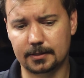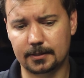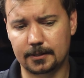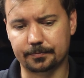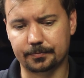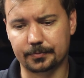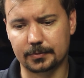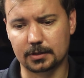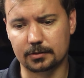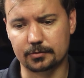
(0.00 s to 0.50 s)

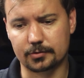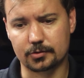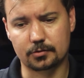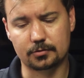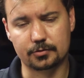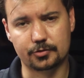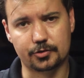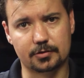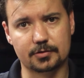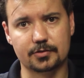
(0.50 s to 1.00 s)
It was
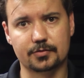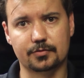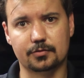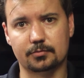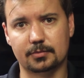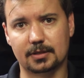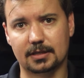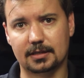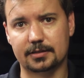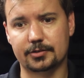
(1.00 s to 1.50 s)
all John's
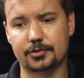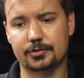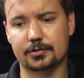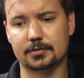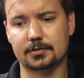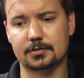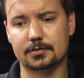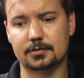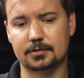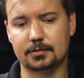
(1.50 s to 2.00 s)

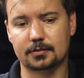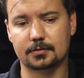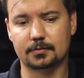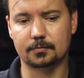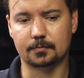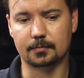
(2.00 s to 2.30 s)
formulations.